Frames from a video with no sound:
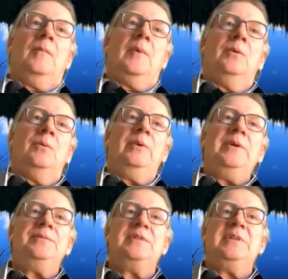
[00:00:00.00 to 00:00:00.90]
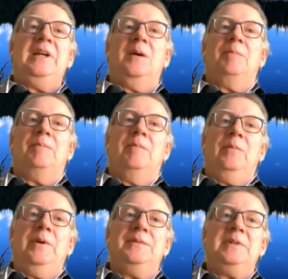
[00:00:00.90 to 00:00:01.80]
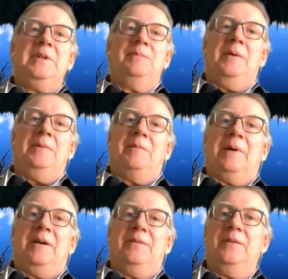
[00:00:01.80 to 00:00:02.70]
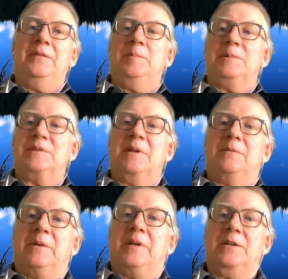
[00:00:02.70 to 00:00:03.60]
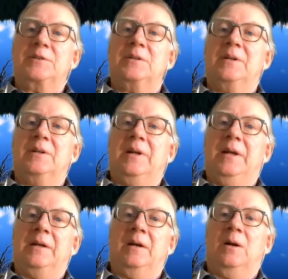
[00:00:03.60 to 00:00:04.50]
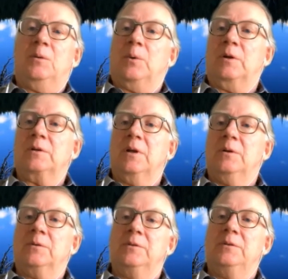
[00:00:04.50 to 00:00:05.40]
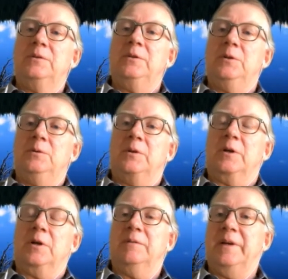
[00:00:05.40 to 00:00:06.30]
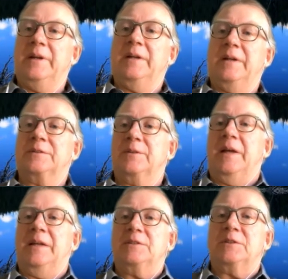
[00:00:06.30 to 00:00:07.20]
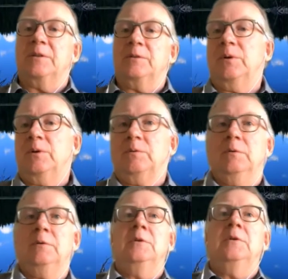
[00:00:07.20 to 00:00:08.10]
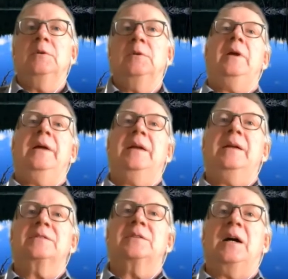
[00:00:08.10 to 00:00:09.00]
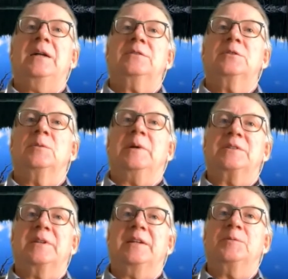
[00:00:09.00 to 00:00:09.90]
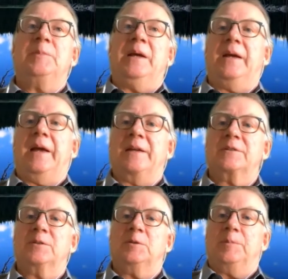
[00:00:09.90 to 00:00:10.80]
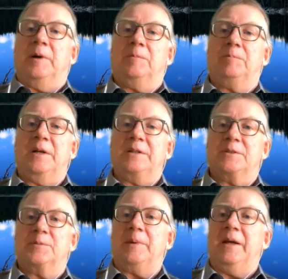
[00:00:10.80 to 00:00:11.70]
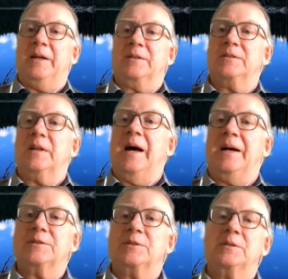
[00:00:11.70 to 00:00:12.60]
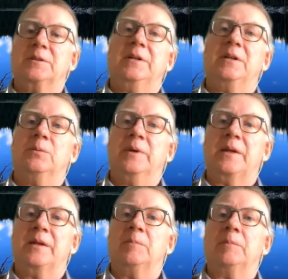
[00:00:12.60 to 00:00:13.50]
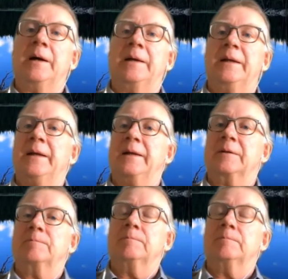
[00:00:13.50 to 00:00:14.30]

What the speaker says: We've seen maybe about a 50% reduction in our workload due to COVID, and so that's general. And it's not so much things being canceled, but budgets being slashed, within the mining,